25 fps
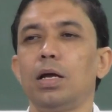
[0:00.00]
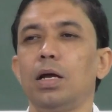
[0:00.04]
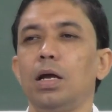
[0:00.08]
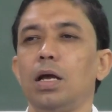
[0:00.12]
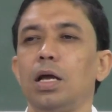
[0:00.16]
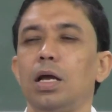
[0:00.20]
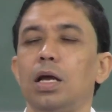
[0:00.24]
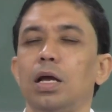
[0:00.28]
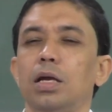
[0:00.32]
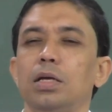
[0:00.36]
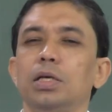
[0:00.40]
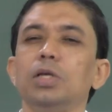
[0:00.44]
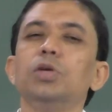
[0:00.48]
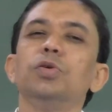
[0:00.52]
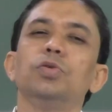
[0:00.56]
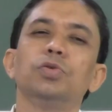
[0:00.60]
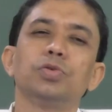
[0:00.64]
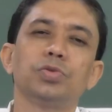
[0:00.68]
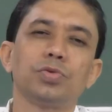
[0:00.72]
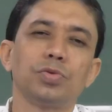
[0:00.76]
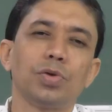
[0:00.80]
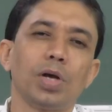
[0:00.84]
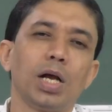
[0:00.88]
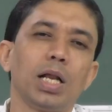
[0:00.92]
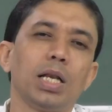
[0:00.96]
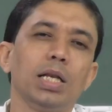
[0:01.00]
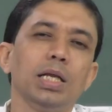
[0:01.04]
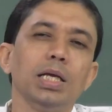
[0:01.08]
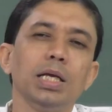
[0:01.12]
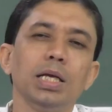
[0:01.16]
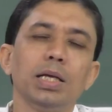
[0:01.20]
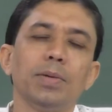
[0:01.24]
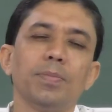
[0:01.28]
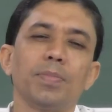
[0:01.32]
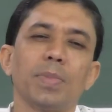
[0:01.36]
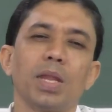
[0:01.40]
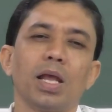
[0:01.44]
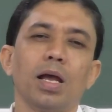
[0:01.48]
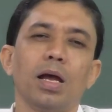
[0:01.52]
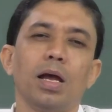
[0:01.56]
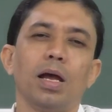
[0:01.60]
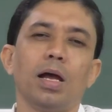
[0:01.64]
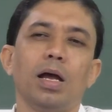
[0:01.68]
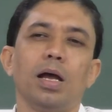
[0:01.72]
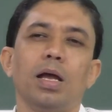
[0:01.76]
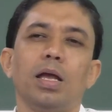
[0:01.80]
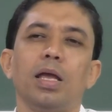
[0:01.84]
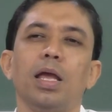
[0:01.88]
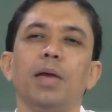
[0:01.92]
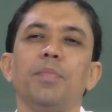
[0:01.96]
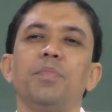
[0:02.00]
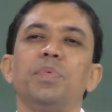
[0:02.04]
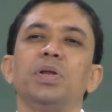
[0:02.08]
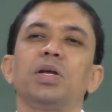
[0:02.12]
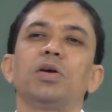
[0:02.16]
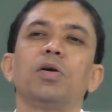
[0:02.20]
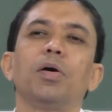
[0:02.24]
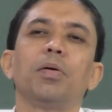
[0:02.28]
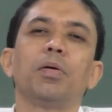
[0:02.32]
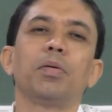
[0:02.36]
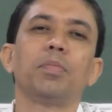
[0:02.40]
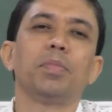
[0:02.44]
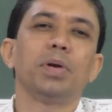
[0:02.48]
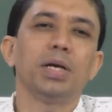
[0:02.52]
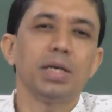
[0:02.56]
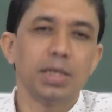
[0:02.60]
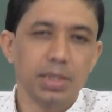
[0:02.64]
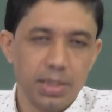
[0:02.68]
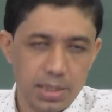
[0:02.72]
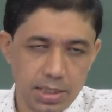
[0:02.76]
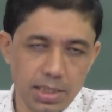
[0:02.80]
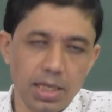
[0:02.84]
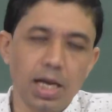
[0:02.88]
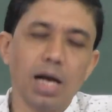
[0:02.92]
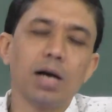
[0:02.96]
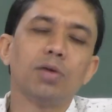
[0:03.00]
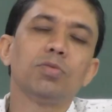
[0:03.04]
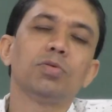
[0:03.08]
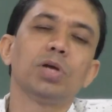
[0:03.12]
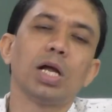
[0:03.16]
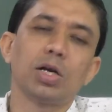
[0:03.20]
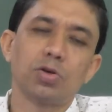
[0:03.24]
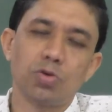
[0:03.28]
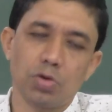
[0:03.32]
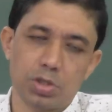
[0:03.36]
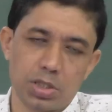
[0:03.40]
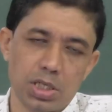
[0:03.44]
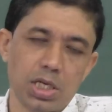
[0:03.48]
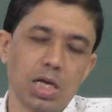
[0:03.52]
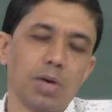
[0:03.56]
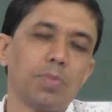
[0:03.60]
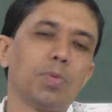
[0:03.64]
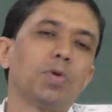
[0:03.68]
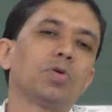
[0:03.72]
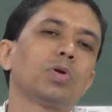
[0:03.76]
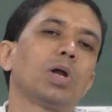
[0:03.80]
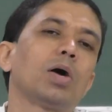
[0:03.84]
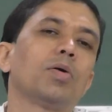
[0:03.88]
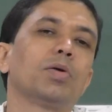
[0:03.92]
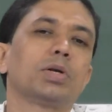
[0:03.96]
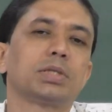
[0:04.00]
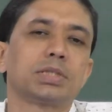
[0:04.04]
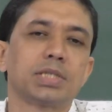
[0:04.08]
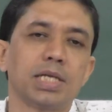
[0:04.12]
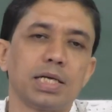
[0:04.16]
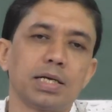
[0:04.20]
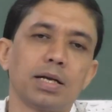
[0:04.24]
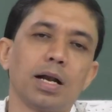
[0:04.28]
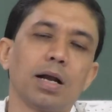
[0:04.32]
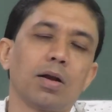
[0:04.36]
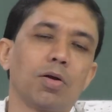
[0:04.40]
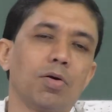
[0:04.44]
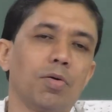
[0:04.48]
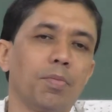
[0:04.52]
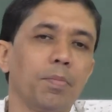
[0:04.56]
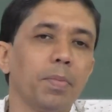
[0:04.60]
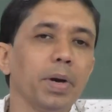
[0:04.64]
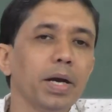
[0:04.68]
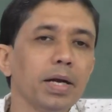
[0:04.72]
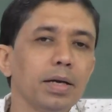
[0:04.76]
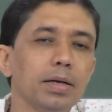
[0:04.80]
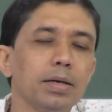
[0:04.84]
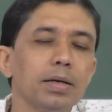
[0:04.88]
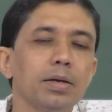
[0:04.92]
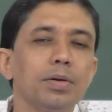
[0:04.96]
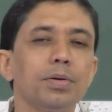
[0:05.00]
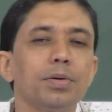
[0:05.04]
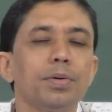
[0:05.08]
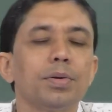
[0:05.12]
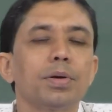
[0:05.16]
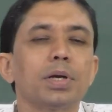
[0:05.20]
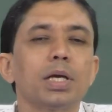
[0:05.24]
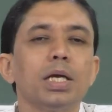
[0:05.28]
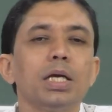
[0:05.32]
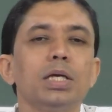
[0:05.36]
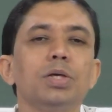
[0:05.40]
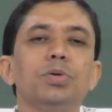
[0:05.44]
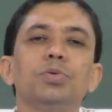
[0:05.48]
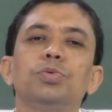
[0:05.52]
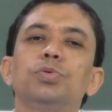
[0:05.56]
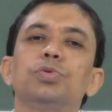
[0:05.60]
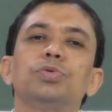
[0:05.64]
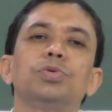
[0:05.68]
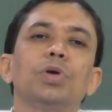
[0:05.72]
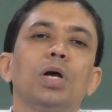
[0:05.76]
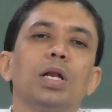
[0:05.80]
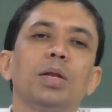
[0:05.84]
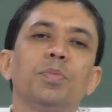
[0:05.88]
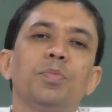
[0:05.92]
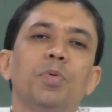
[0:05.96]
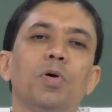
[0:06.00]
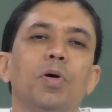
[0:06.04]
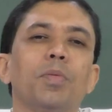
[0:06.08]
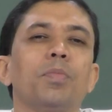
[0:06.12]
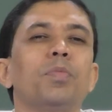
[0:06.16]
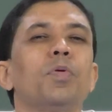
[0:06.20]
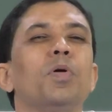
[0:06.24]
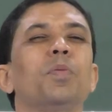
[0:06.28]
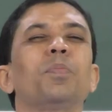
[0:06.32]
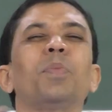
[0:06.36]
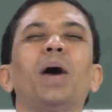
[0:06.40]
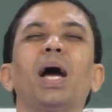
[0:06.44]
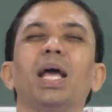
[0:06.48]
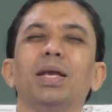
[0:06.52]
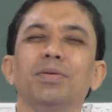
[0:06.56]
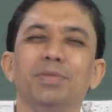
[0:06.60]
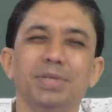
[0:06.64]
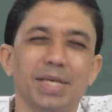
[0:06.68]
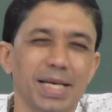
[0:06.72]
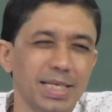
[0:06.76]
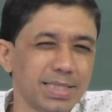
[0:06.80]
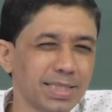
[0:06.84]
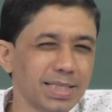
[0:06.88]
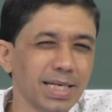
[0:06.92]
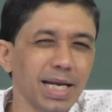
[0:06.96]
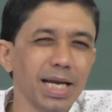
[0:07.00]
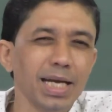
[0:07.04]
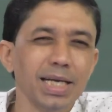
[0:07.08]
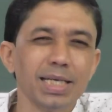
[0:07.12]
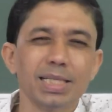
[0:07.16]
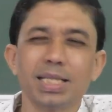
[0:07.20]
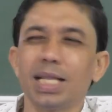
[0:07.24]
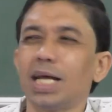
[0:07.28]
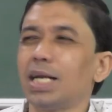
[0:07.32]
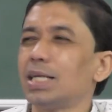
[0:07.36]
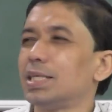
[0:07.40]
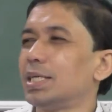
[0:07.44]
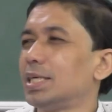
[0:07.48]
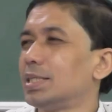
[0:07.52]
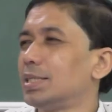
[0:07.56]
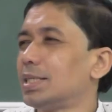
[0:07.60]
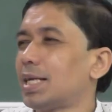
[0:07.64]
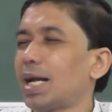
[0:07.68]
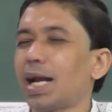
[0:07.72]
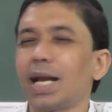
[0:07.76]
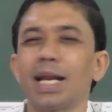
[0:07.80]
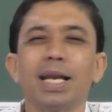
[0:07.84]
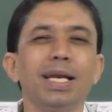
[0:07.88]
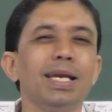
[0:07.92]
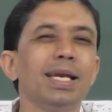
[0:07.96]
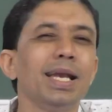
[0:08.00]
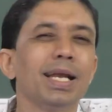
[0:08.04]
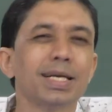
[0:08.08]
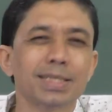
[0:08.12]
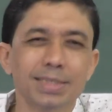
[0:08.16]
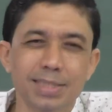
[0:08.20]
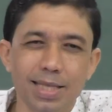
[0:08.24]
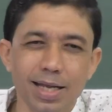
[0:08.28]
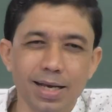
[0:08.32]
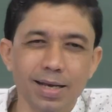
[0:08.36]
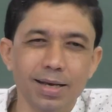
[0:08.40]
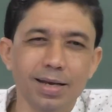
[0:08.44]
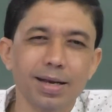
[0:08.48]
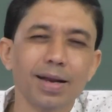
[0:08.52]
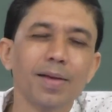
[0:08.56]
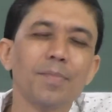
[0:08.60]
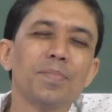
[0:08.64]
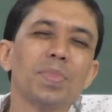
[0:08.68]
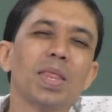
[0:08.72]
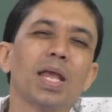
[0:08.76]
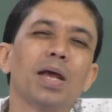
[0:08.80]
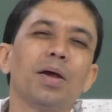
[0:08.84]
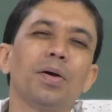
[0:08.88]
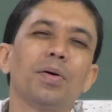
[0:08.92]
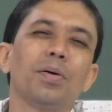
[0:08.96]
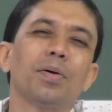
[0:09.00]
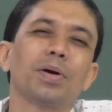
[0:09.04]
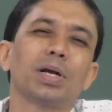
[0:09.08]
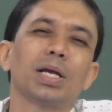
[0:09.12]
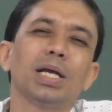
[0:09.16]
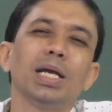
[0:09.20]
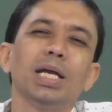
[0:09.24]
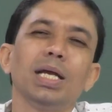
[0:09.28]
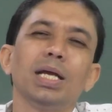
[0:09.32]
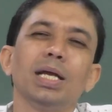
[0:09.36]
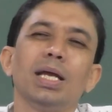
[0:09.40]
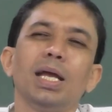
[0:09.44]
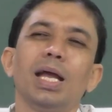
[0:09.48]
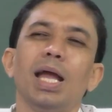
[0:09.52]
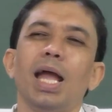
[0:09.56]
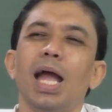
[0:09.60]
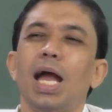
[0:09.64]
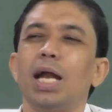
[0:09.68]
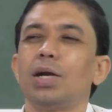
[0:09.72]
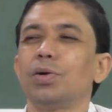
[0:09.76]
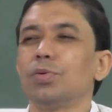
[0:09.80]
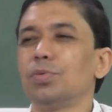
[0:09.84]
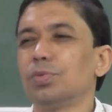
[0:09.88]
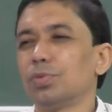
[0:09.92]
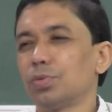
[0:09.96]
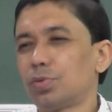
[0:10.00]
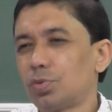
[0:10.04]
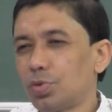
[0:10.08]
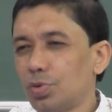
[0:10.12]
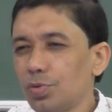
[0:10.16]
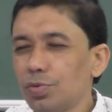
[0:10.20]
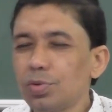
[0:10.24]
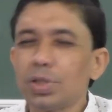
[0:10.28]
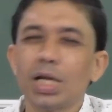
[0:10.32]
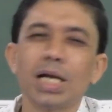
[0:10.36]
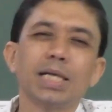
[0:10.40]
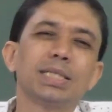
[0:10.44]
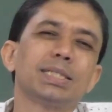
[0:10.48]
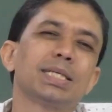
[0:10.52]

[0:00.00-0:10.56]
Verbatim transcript: uh, usually uh, every government in, we are talking about our central government okay you usually form for 5 years right there is a general election okay and through that